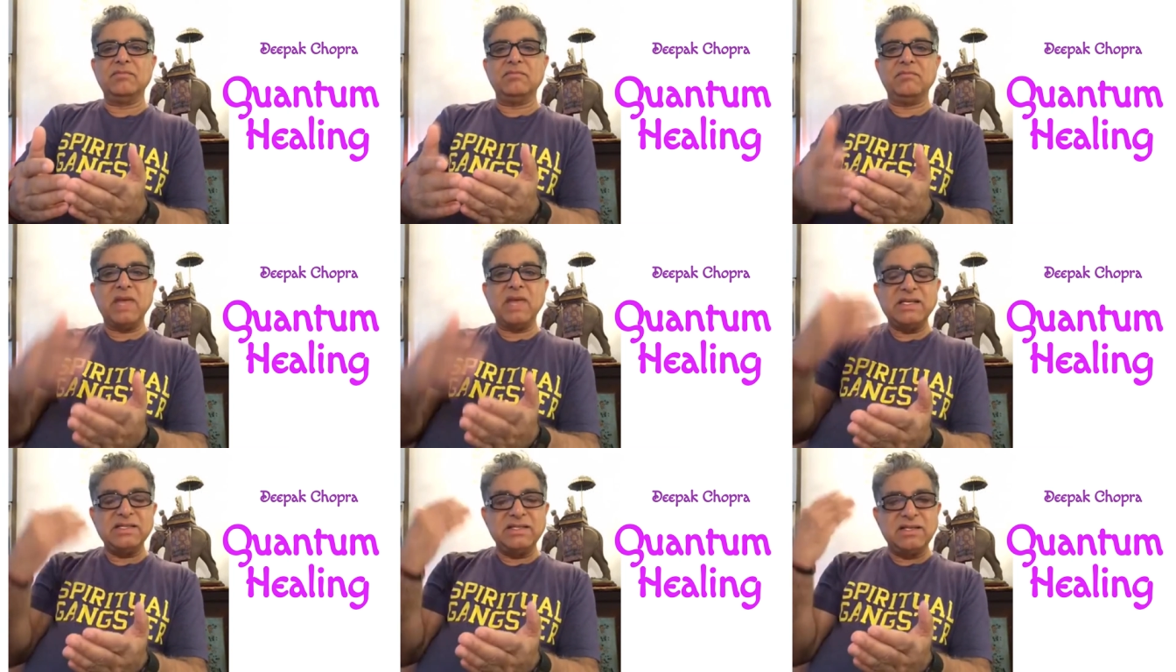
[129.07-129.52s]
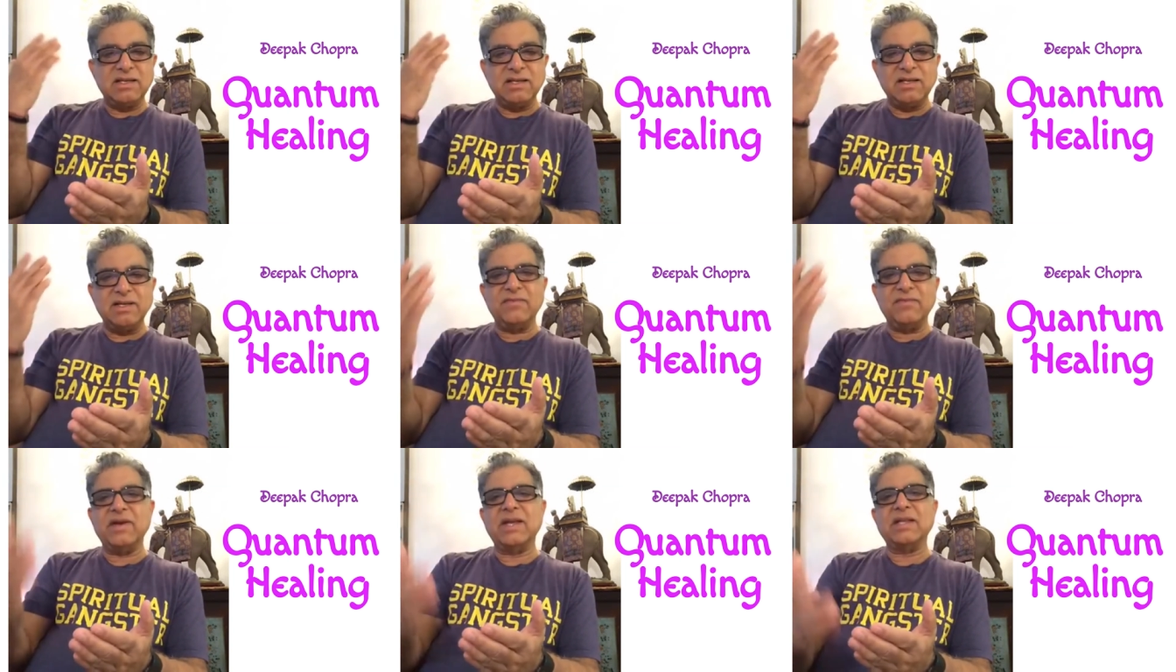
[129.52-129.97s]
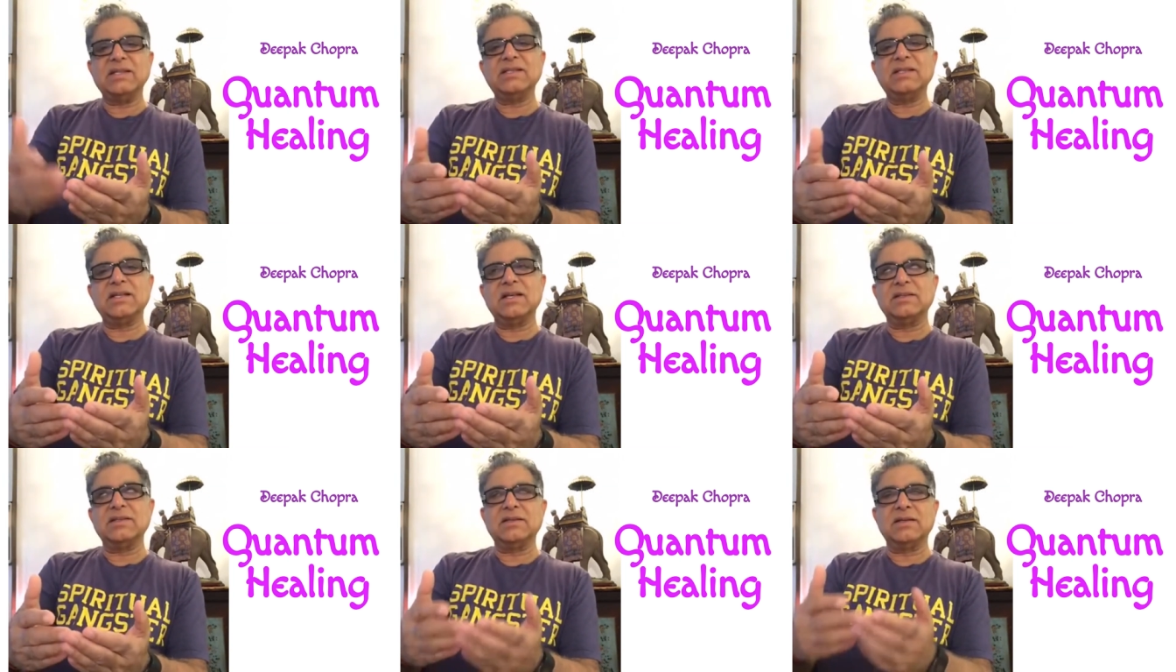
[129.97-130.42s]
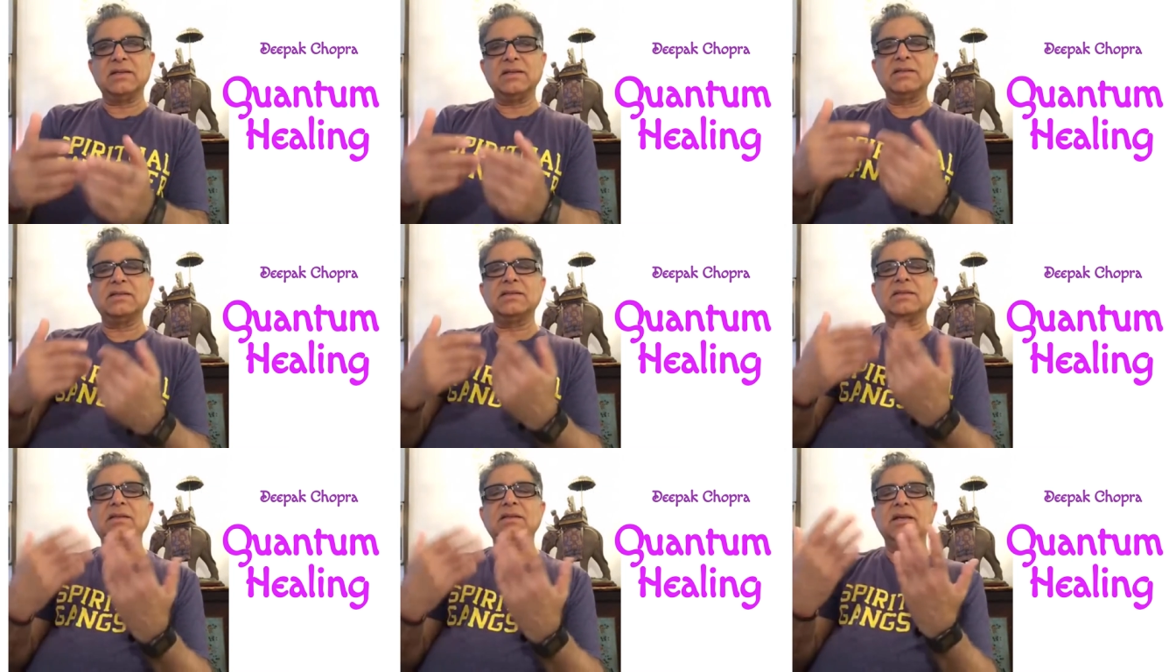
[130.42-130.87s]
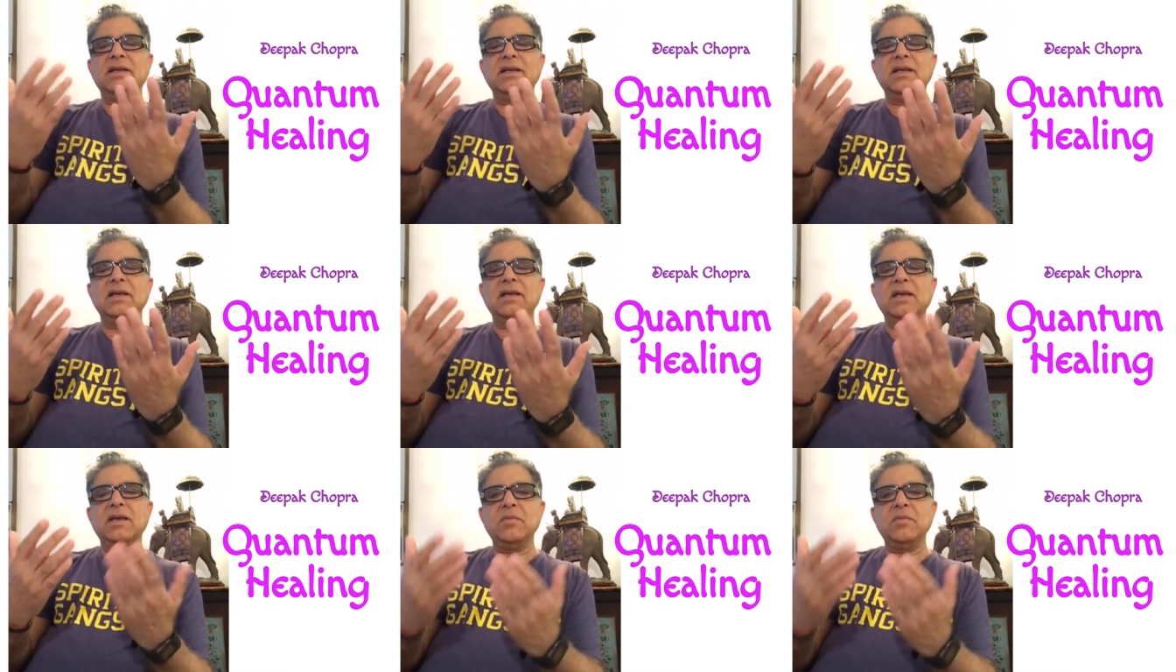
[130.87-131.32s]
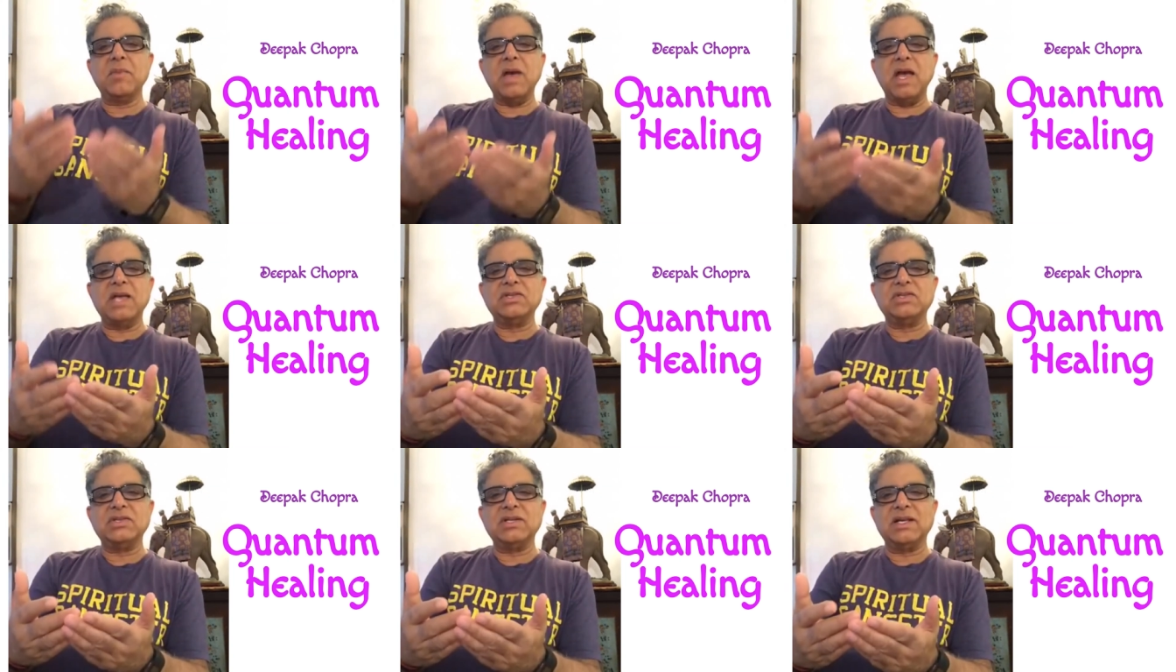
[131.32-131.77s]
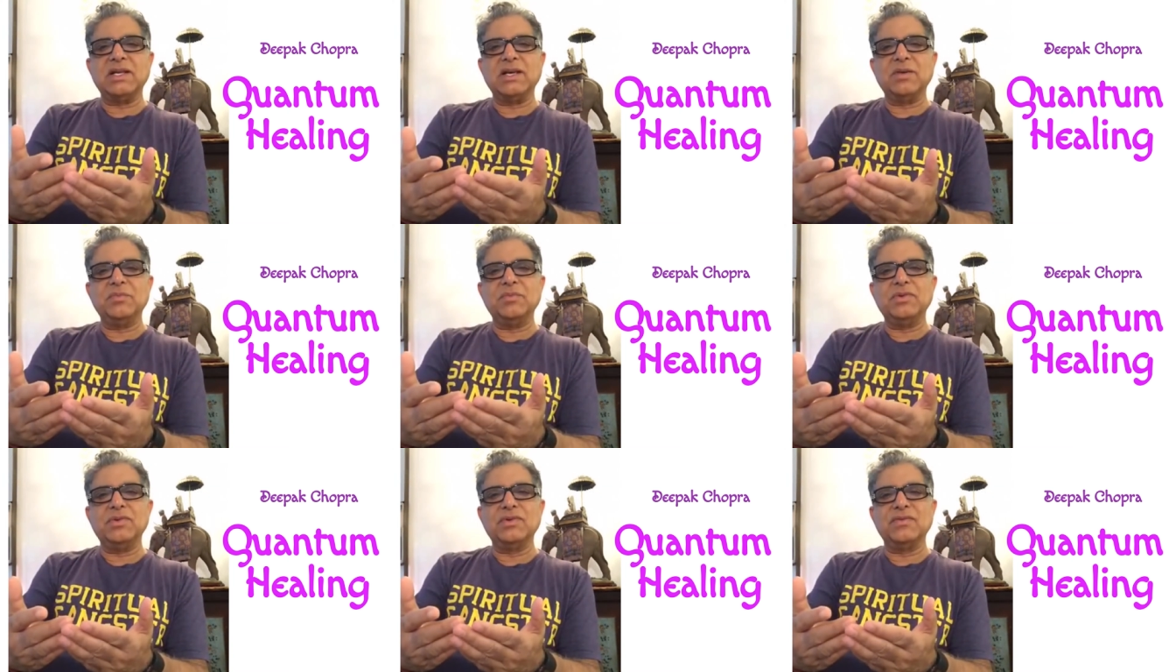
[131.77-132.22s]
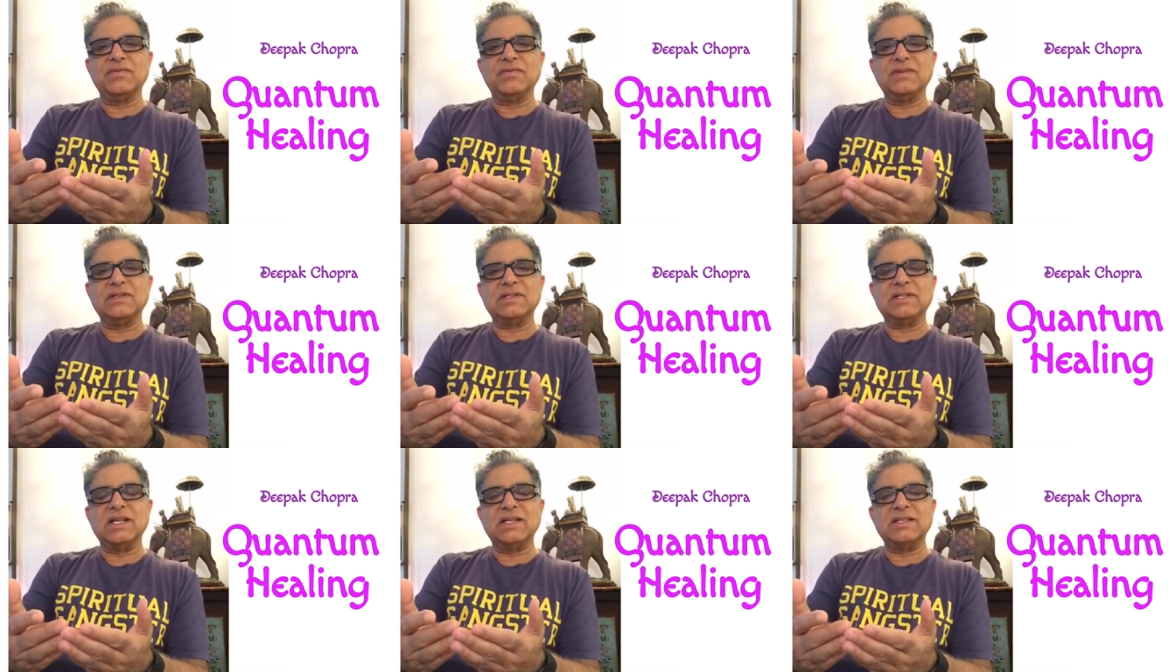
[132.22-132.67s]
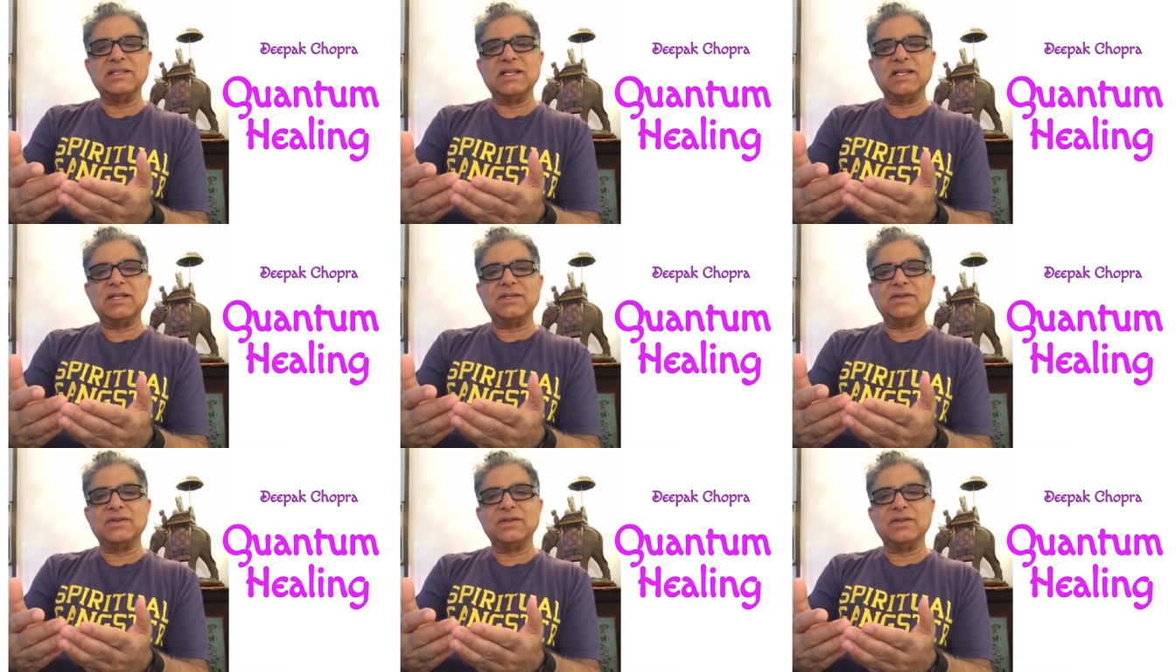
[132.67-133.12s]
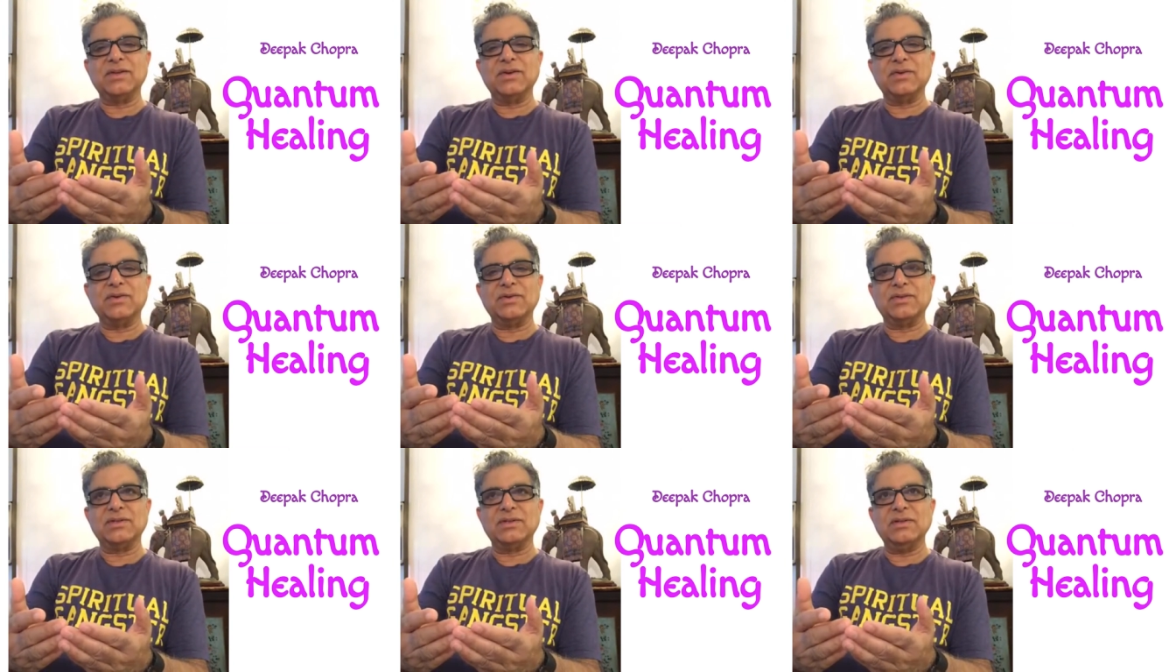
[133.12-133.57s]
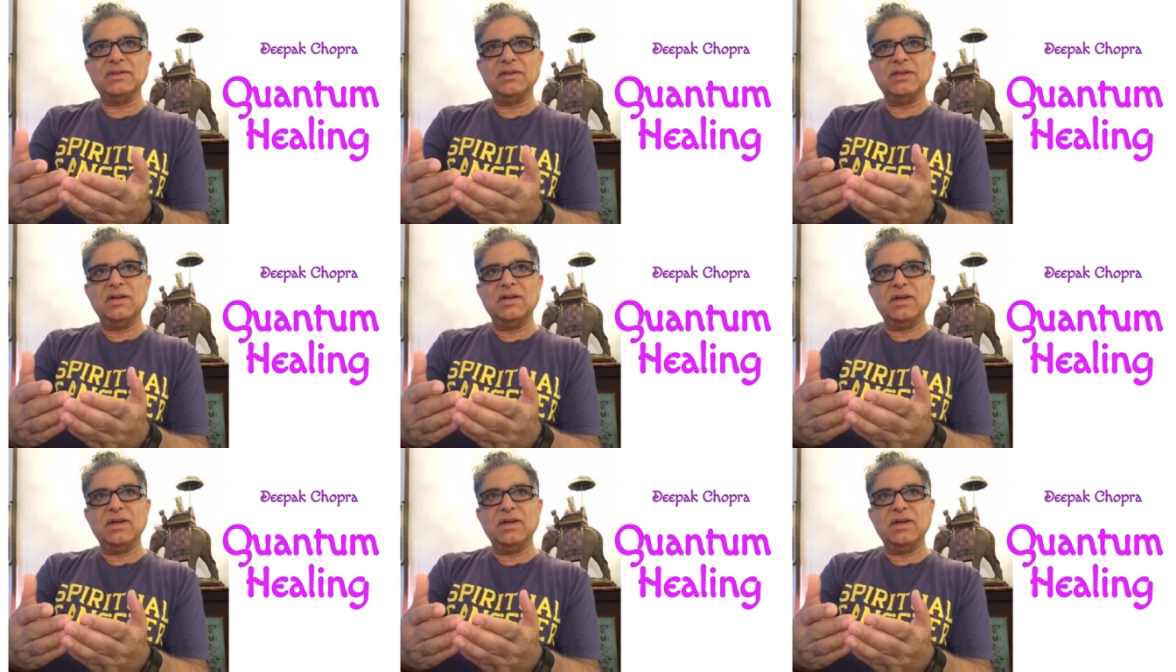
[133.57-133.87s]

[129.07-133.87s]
mental event such as imagining a beautiful sunset on the ocean